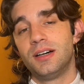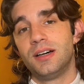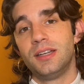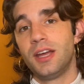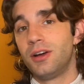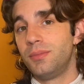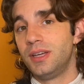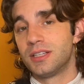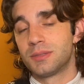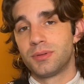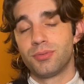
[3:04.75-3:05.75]
Uh, Naomi
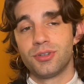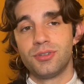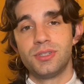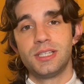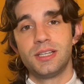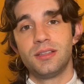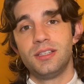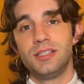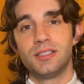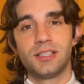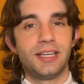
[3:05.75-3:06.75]
has been producing
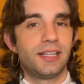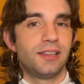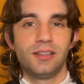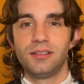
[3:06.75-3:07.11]
these like